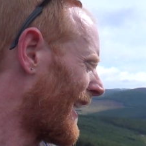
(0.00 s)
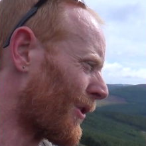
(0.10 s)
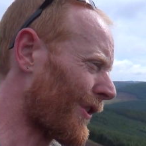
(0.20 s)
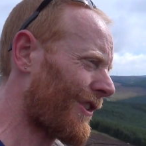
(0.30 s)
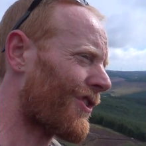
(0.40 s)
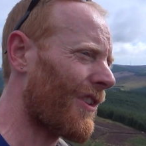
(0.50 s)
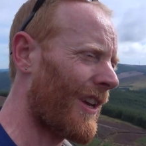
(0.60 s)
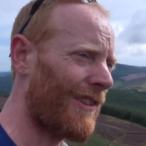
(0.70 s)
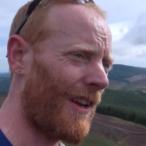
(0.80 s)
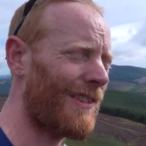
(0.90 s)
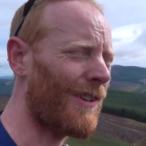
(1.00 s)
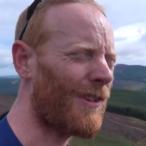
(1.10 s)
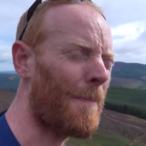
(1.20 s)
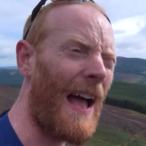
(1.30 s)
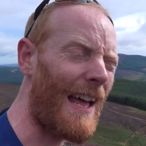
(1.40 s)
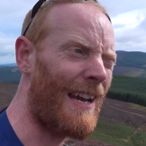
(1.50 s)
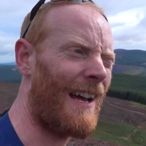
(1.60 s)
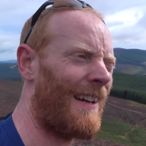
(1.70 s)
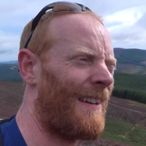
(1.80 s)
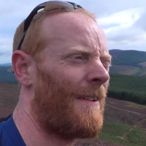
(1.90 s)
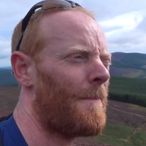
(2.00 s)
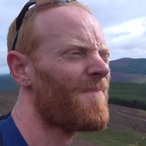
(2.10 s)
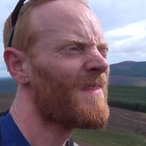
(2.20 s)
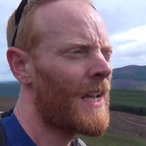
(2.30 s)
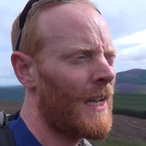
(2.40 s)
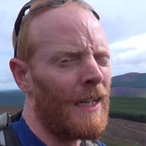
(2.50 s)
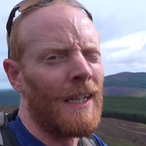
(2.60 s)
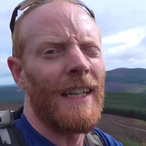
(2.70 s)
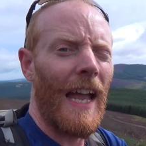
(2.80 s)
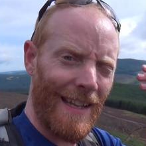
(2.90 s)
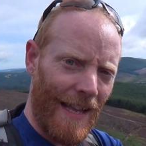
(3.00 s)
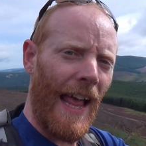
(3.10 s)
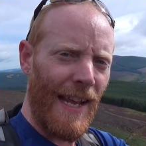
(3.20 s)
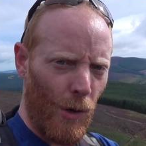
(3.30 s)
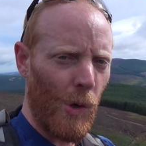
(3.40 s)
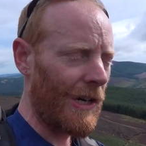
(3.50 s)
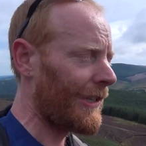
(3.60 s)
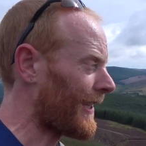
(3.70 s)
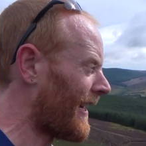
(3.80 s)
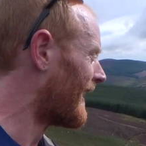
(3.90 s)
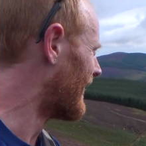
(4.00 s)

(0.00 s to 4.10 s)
so it's not so bad getting into late August,